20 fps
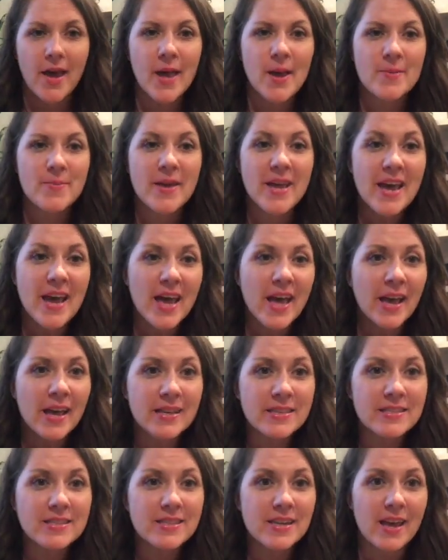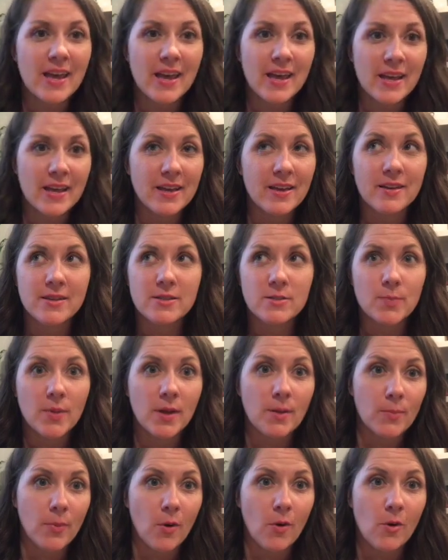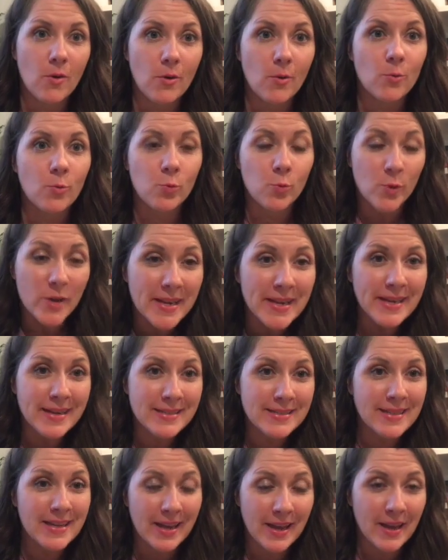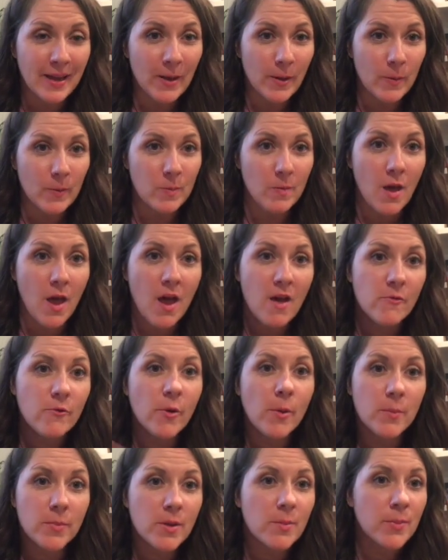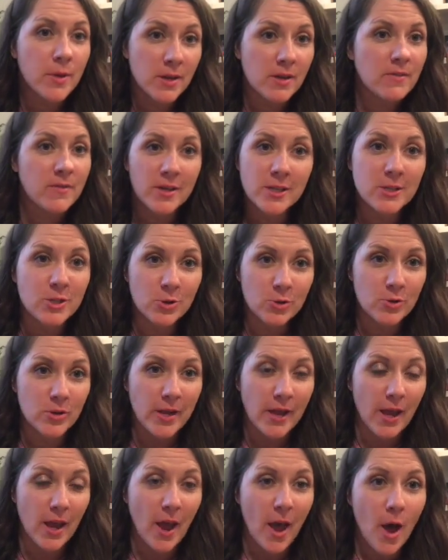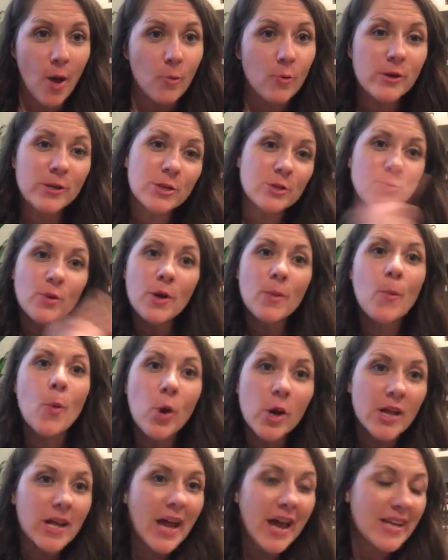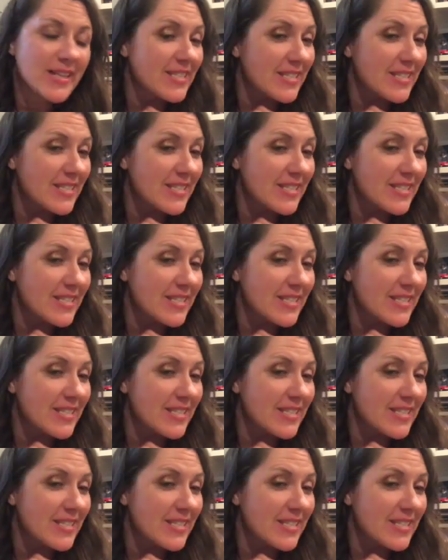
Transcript: He has his people read to him from the book of history, which is where Mordecai's